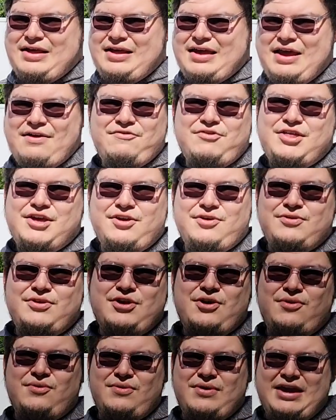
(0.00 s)
everything you
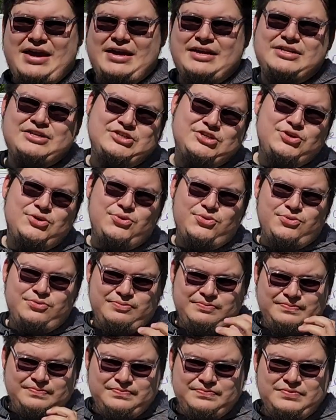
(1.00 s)
know into
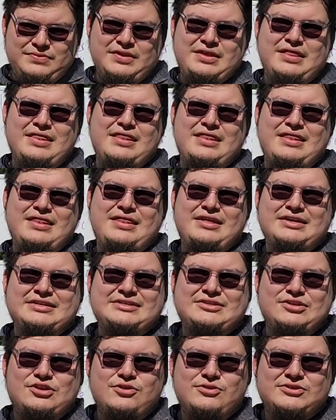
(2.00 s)

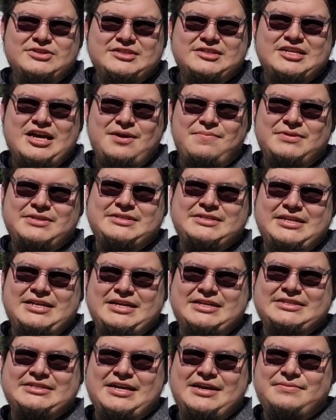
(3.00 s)
those assignments and
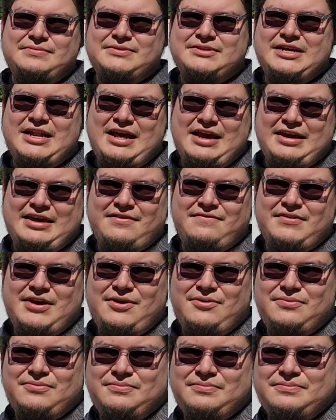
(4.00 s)
exams that I give out.